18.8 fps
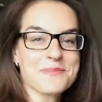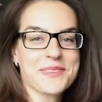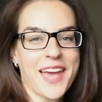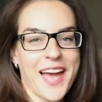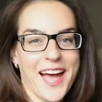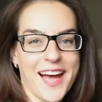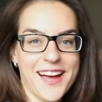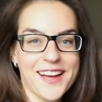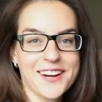I'm
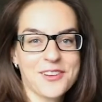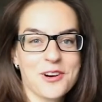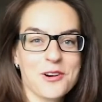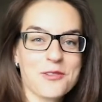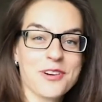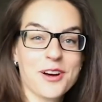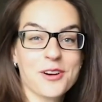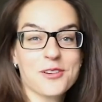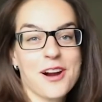Kat,
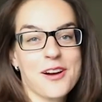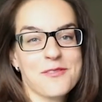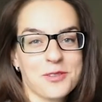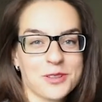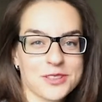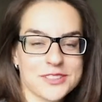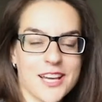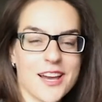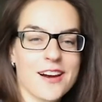co-founder at
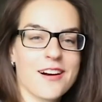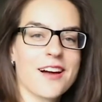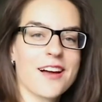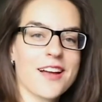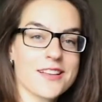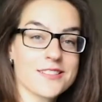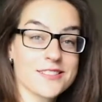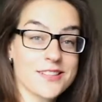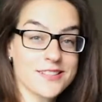Voltera,
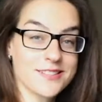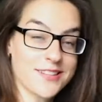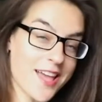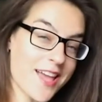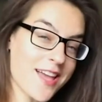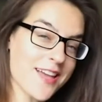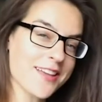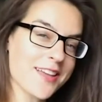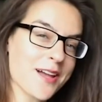and
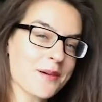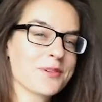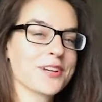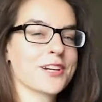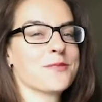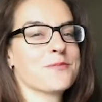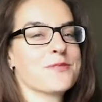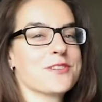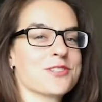today I'm
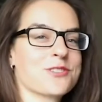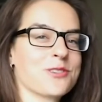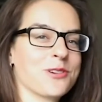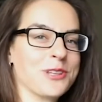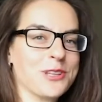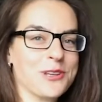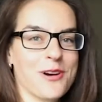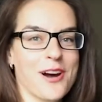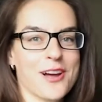going to be
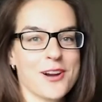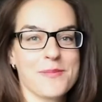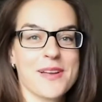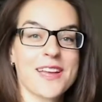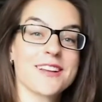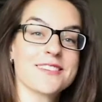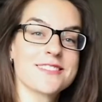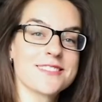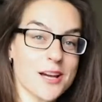showing you how to
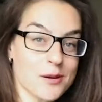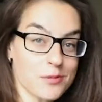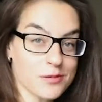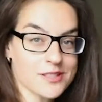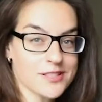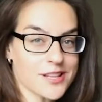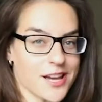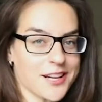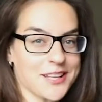make a
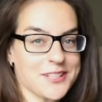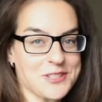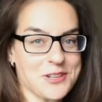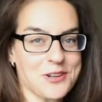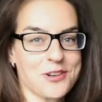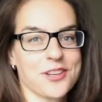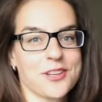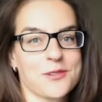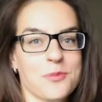double-sided
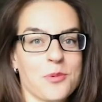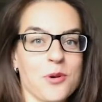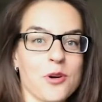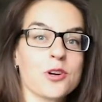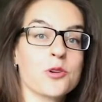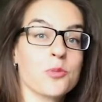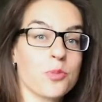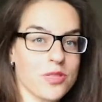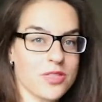circuit
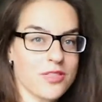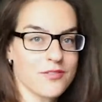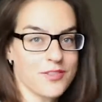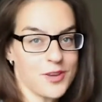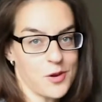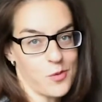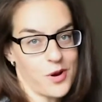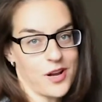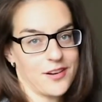board with the
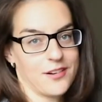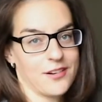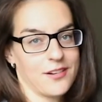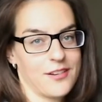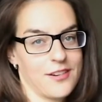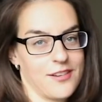V one.